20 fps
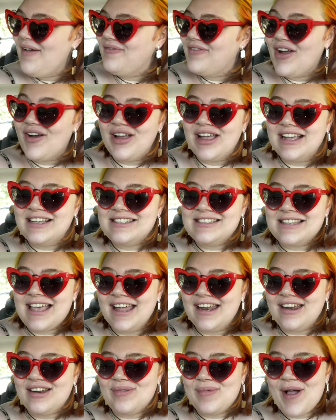very
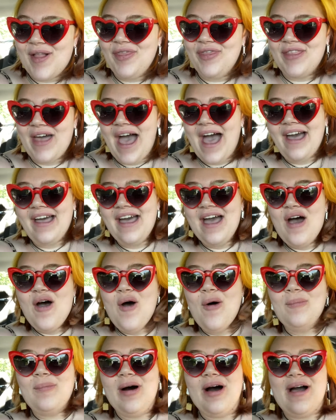excited about that.
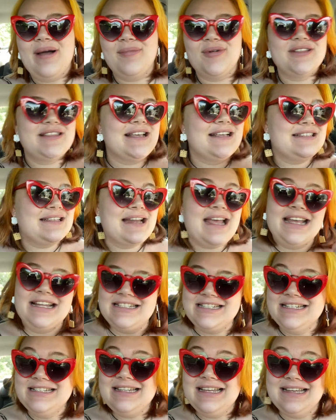My birthday is in
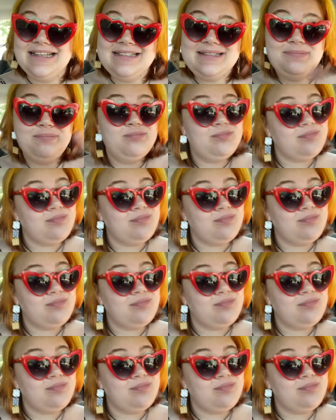18 days.